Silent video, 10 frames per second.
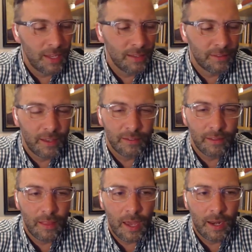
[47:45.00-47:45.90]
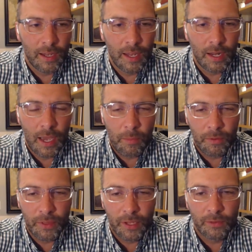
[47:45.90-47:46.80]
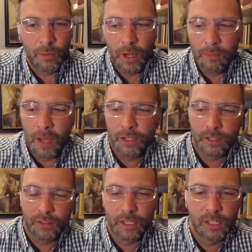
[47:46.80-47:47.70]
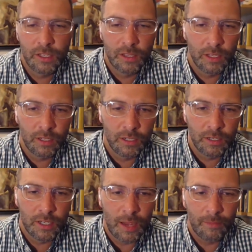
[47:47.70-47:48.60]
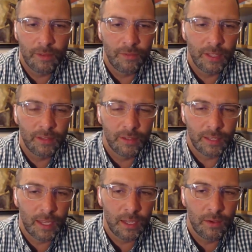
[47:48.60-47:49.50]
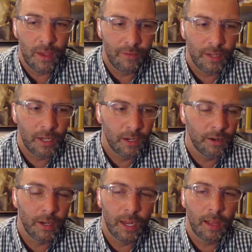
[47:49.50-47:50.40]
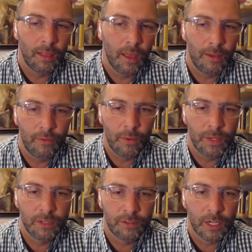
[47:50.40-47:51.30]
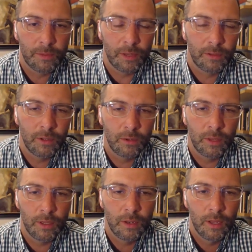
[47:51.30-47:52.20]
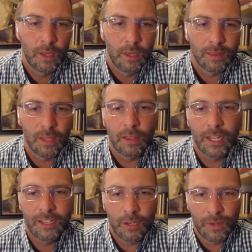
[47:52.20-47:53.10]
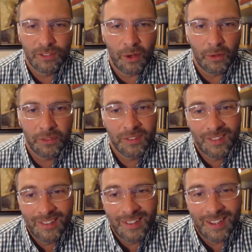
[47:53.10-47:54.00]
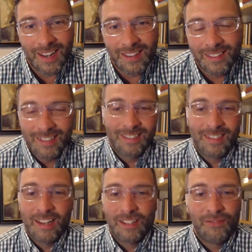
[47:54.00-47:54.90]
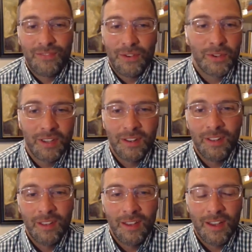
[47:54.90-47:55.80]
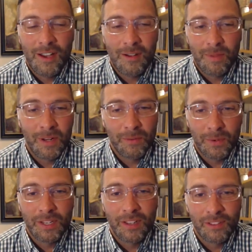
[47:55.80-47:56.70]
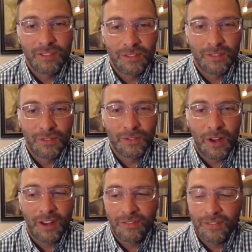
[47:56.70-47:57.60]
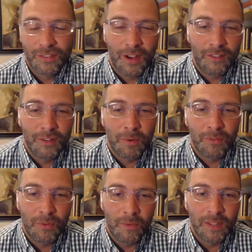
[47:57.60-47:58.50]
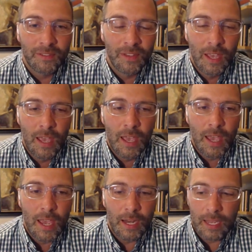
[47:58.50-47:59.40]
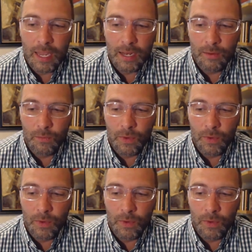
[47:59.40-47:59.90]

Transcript: think it says a lot. Again, a couple things. One about just the the gems of insight that you have in here. Again, I love what we just talked about too. That the link to results. Again, it's it's not mm-hmm. just feel good, um, but it really does drive drive to performance and again,